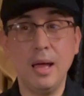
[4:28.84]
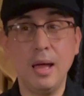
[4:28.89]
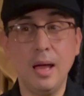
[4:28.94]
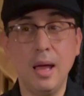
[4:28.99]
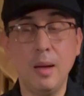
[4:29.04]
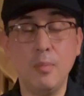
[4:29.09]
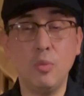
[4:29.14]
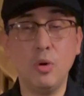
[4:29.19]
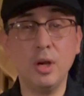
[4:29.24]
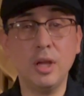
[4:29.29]

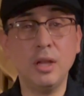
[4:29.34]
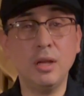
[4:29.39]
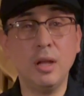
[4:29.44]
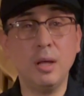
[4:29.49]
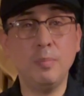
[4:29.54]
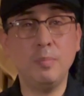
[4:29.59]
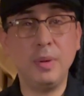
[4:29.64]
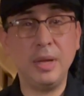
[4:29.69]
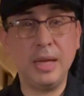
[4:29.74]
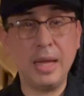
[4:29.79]
I'm working
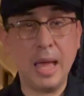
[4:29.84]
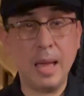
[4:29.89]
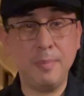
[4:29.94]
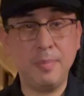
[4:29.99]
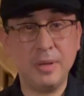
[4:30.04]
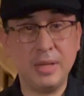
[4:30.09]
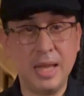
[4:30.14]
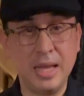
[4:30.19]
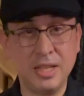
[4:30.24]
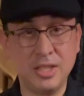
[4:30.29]
on being
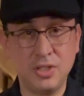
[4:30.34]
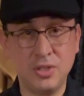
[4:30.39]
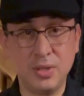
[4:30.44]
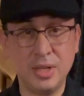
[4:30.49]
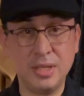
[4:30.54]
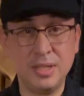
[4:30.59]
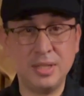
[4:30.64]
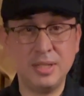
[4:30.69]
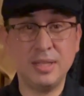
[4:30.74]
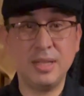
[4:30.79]

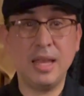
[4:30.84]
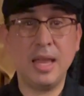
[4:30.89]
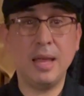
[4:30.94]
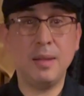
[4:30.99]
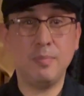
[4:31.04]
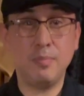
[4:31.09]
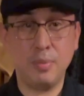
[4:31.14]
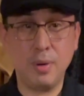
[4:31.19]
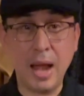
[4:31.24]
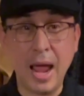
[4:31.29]
ambidextrous
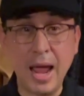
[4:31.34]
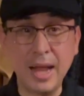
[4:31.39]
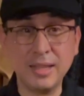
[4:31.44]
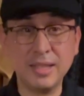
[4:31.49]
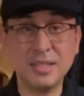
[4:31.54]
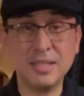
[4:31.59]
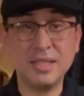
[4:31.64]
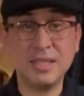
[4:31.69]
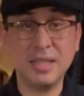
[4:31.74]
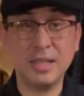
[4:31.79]
and
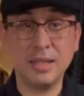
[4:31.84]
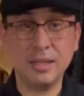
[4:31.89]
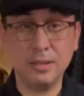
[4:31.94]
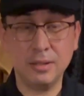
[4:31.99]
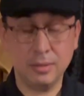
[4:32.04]
practicing